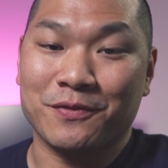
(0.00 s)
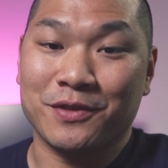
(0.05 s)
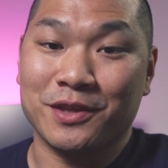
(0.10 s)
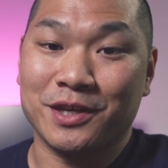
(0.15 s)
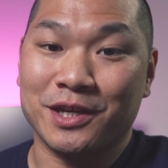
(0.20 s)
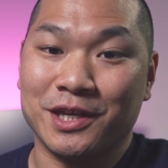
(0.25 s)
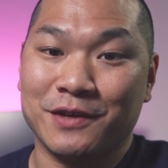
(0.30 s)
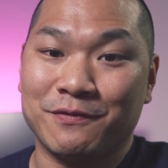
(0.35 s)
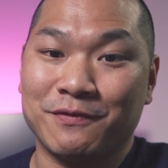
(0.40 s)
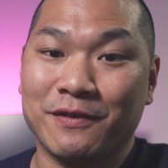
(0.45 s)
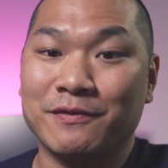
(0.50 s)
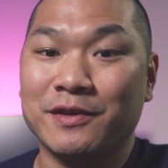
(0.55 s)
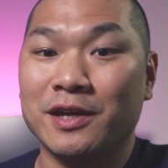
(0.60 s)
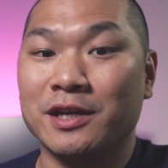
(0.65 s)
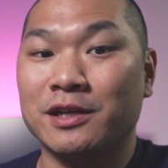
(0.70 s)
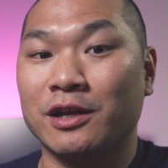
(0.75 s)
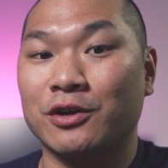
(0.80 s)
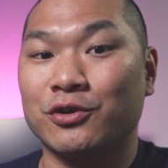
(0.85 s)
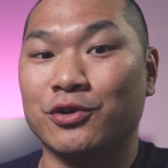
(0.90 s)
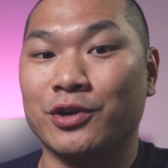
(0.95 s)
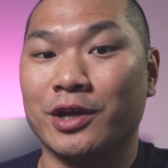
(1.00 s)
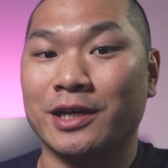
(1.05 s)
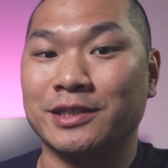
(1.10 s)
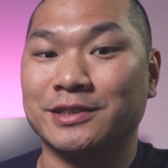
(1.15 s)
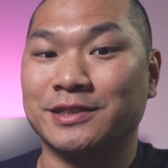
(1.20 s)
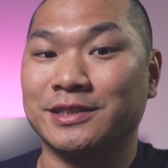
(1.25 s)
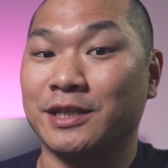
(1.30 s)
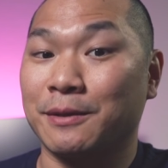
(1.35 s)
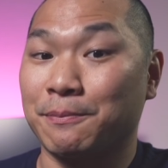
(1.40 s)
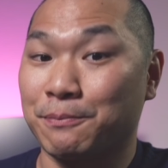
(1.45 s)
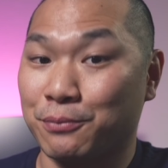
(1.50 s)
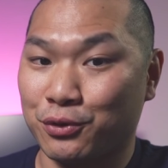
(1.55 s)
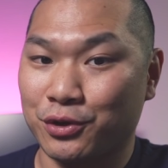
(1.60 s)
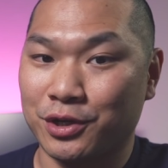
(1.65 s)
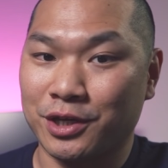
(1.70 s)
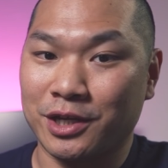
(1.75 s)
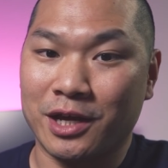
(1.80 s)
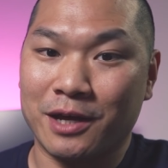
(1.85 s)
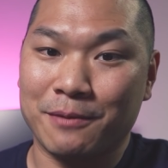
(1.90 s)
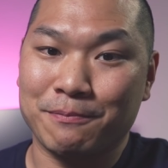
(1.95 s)
The 5800X is a
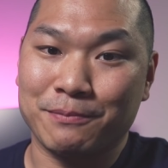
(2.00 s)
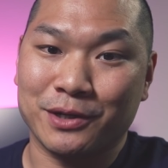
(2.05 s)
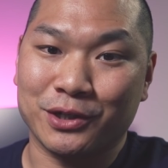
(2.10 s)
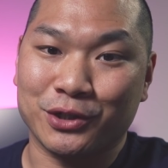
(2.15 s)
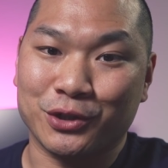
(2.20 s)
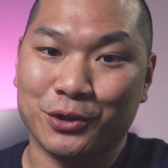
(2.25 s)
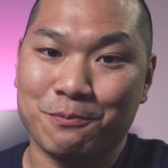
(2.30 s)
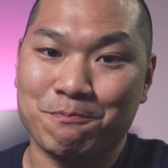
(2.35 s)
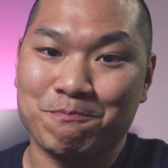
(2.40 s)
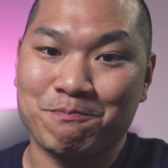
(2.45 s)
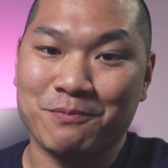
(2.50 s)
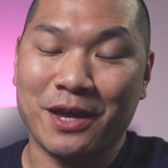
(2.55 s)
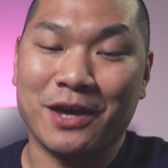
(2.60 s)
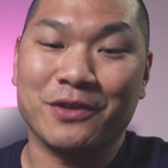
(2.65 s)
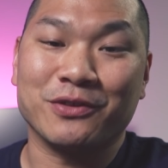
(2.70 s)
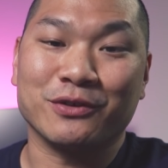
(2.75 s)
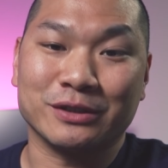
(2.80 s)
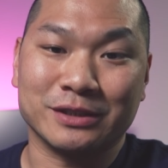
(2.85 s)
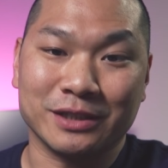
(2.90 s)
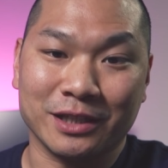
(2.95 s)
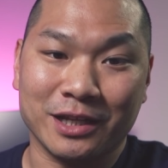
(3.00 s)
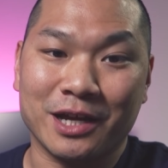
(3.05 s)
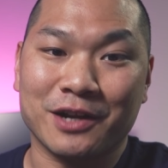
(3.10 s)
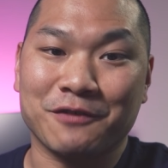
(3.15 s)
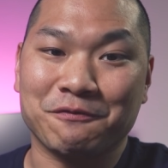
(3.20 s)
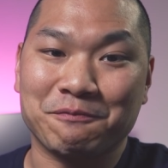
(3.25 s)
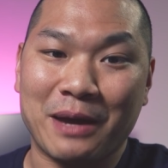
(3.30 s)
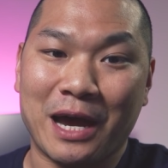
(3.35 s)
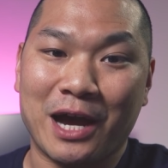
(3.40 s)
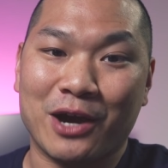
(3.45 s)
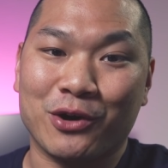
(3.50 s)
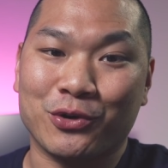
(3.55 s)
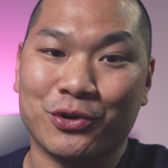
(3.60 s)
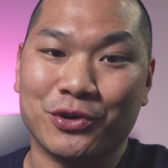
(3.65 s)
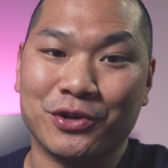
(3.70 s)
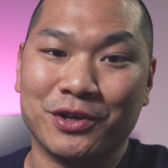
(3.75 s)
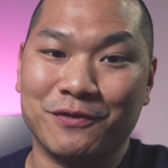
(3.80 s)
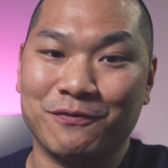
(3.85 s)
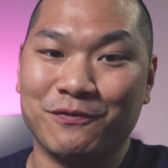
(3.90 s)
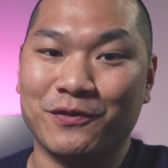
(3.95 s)
pretty hot bugger, and there's a lot of
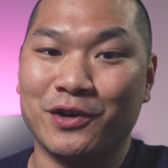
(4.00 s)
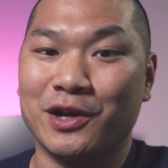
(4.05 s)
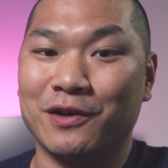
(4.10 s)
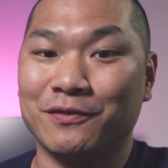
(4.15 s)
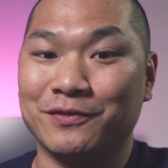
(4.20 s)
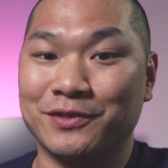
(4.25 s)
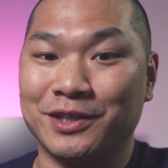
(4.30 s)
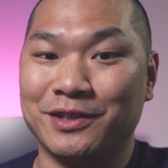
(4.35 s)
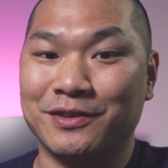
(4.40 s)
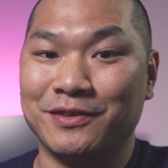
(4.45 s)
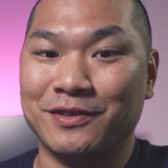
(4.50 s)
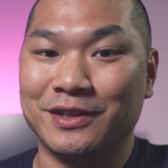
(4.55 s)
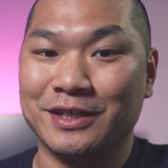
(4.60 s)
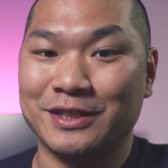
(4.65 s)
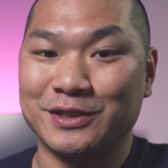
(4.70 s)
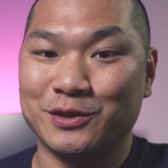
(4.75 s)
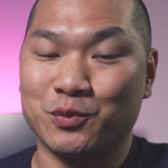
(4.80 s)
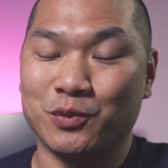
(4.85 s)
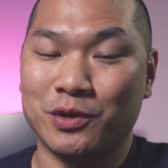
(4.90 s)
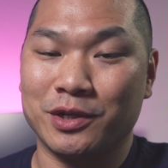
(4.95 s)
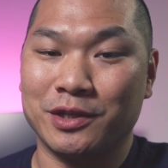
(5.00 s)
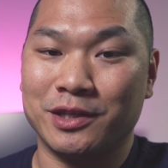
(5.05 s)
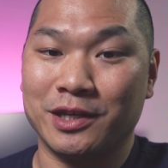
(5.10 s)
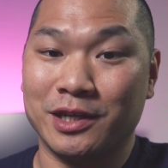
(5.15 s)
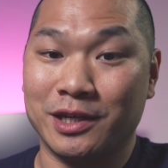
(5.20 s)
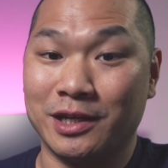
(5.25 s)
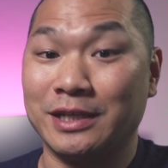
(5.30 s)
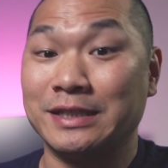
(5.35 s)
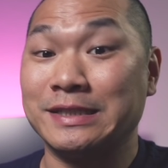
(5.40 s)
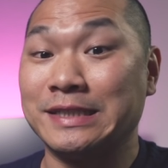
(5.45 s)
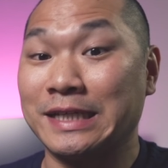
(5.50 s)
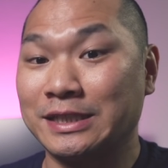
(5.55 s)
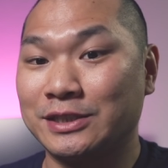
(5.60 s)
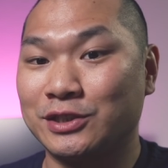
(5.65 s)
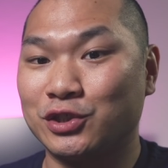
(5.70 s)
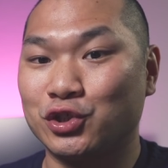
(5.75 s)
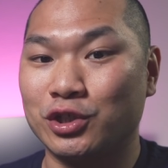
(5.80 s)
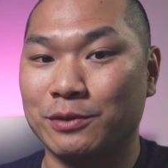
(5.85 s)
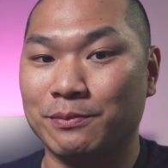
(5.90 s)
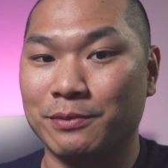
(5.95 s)
power involved in this one in a
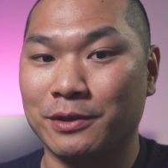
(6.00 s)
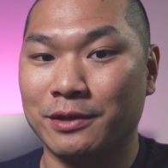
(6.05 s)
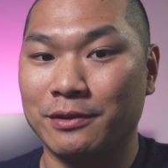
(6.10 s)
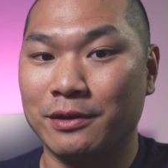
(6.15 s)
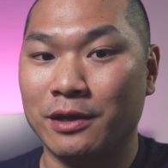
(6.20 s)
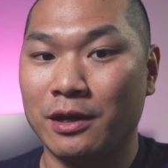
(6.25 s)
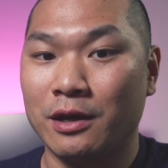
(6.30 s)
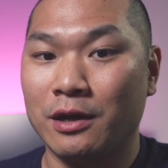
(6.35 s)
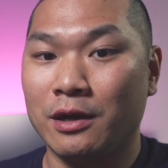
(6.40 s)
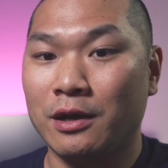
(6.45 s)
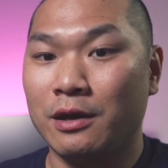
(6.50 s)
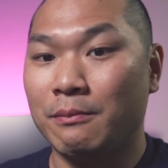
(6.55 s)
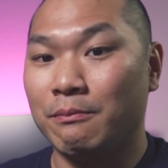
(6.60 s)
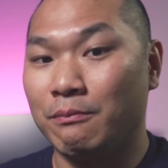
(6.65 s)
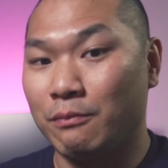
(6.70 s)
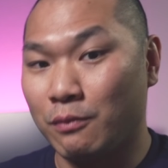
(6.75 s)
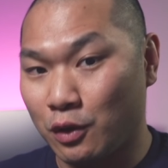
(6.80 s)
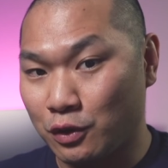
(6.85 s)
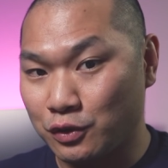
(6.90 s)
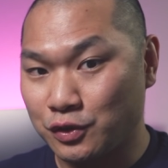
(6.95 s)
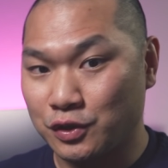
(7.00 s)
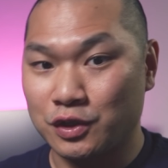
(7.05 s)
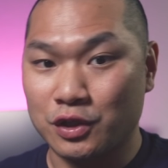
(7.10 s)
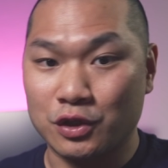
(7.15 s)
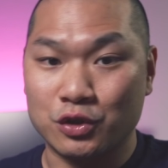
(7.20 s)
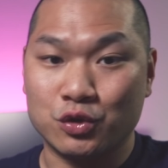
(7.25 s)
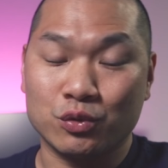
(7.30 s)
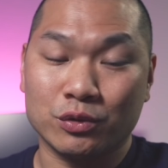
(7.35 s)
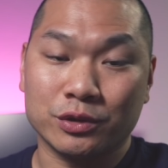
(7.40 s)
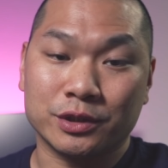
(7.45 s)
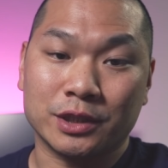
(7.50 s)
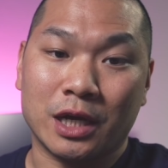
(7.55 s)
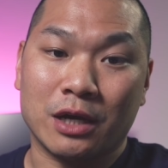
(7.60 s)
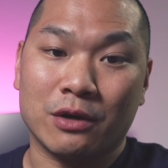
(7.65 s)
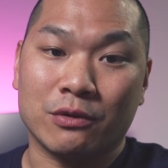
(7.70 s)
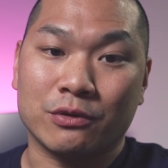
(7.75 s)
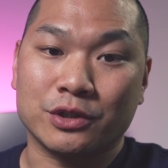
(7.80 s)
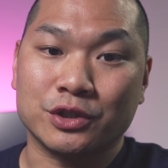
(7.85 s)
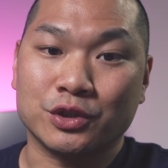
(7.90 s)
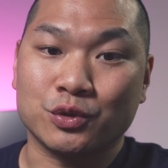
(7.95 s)
dense chiplet. Most of the dual
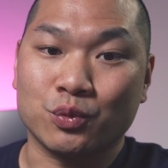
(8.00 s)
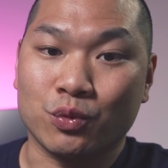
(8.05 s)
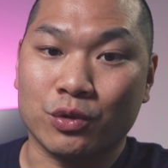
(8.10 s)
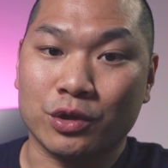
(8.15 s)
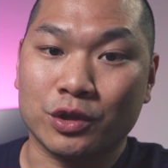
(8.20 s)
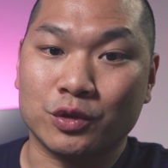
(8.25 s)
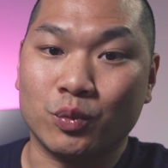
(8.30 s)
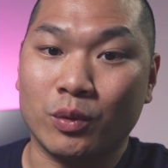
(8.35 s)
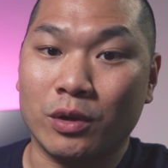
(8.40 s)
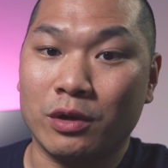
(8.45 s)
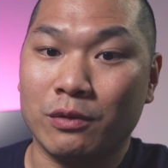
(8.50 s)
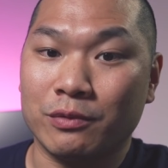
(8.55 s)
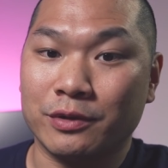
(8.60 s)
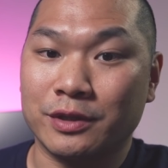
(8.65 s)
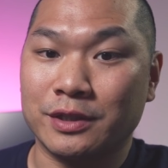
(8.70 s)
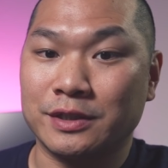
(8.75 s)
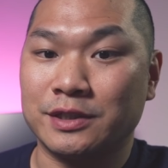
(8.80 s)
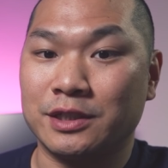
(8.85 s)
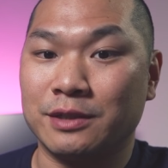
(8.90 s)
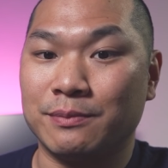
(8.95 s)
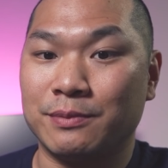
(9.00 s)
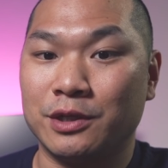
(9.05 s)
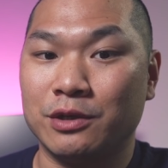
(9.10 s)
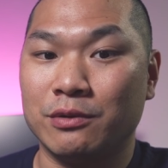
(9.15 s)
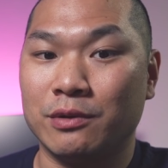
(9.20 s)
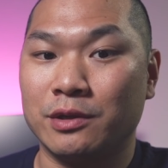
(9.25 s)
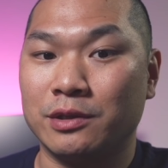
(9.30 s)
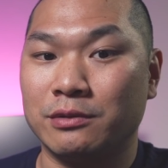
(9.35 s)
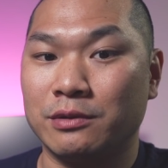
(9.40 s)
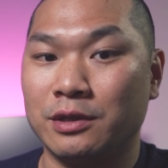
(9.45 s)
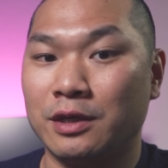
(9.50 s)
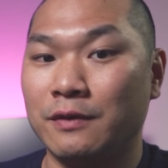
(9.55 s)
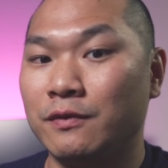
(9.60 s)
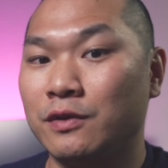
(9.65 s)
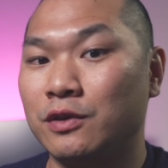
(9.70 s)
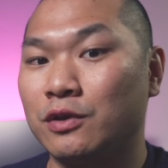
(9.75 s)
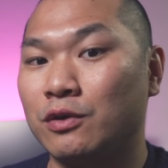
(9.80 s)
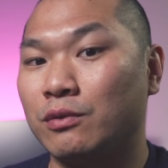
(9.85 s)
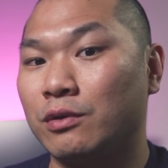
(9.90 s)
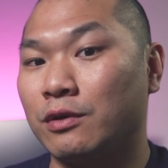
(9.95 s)
towers worked well with the CPU, and
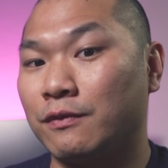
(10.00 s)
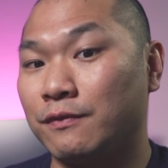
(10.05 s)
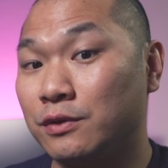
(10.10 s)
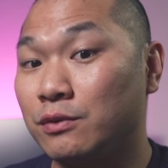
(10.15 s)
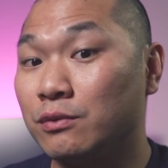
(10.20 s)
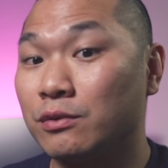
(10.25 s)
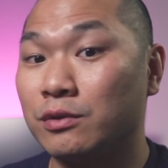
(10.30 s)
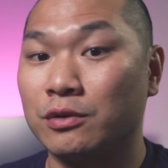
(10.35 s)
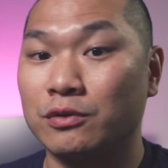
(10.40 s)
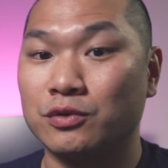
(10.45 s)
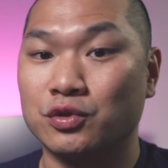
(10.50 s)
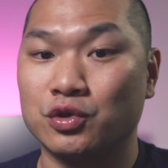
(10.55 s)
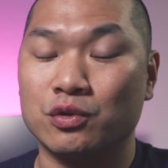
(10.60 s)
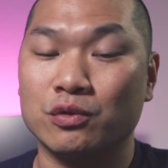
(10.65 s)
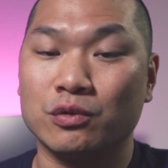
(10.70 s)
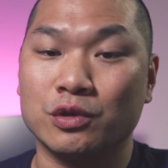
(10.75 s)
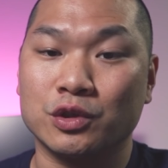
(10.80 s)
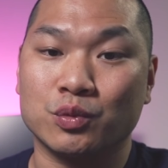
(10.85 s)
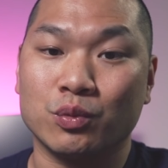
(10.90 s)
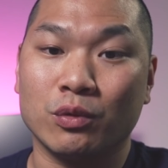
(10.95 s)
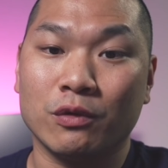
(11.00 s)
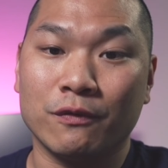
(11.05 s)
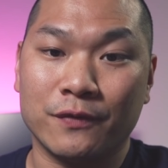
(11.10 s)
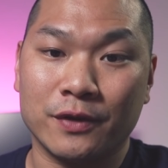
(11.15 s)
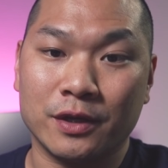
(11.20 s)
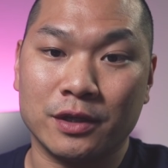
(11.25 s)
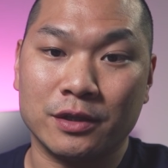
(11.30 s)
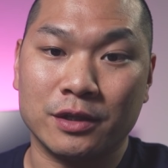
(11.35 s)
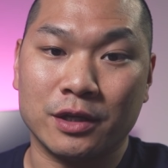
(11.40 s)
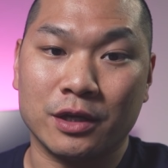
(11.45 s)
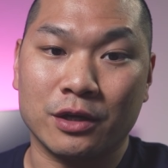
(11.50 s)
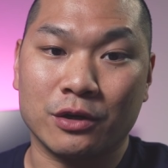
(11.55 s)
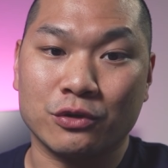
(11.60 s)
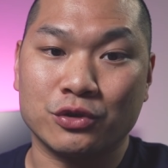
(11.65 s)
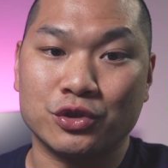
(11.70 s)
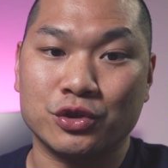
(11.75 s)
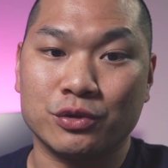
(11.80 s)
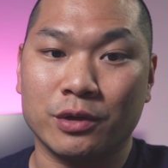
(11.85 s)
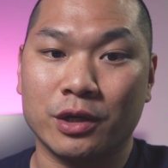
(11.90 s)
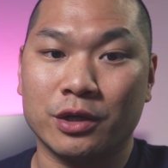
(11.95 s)
even though a few of those coolers will fit in the
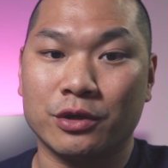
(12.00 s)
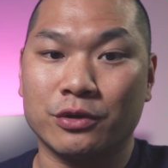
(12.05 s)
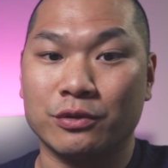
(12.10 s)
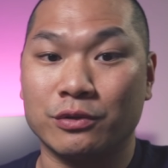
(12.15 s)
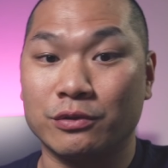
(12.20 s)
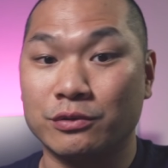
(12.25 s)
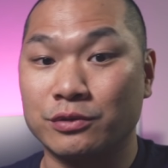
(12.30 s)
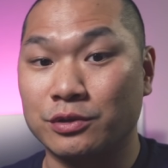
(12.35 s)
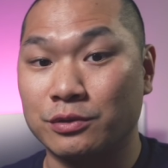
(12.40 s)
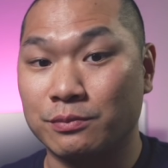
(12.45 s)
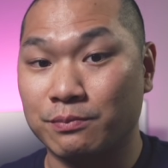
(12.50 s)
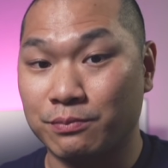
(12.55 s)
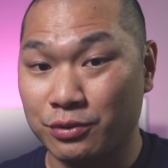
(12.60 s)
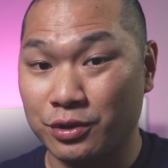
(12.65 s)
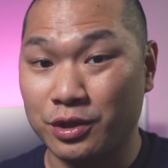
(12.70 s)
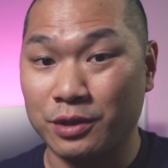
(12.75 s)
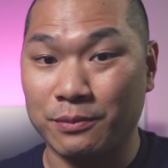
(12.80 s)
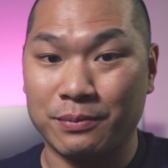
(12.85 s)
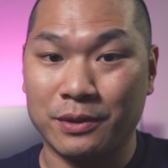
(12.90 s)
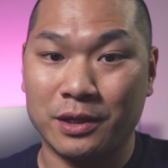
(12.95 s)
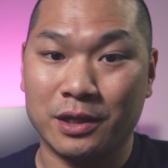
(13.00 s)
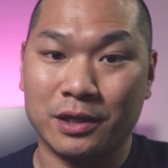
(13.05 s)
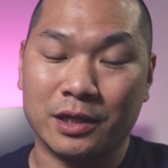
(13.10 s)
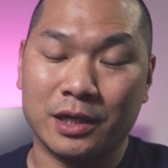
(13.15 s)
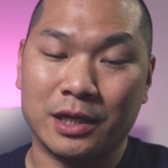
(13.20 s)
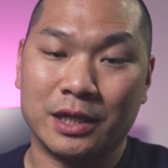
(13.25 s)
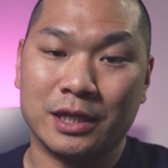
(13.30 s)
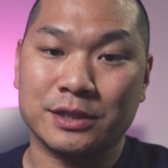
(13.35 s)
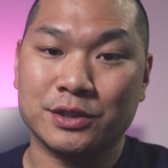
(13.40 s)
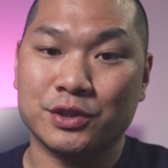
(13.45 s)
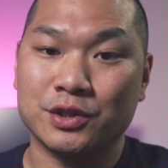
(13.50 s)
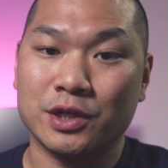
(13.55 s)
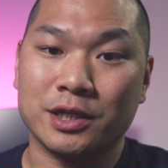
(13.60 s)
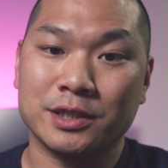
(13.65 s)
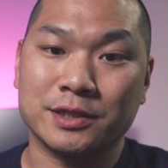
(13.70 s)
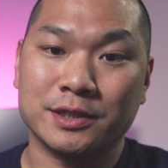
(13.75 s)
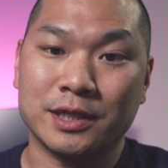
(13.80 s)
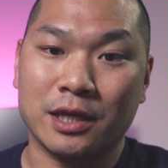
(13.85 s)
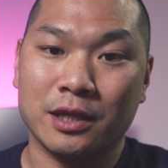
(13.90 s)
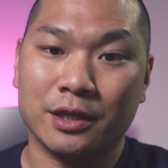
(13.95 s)
NR200, those are pretty big and it's not
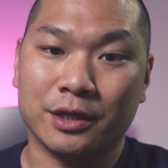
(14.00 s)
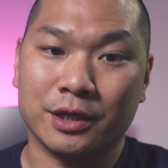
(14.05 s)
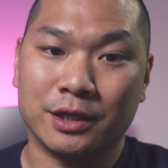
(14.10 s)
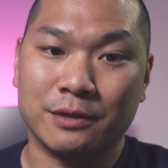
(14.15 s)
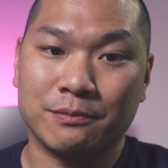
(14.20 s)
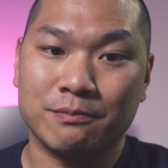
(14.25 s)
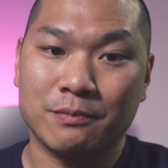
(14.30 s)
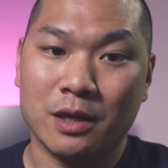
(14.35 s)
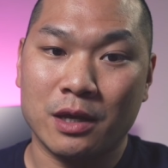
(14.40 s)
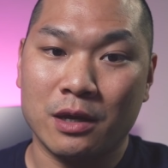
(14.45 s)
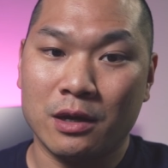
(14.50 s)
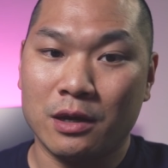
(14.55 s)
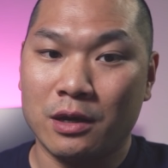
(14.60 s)
as elegant.